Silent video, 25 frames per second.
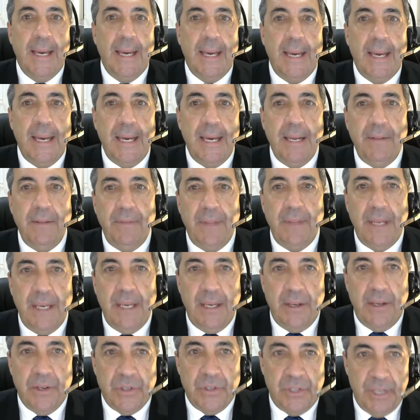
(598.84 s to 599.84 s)
In
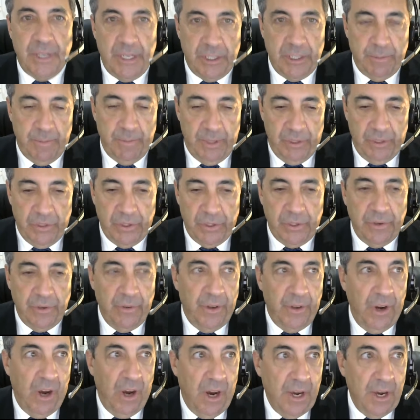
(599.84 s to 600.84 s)
the assessment
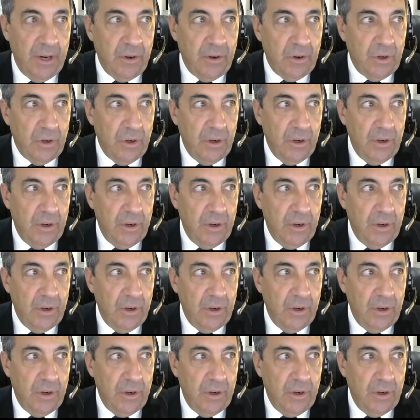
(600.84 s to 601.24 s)
that I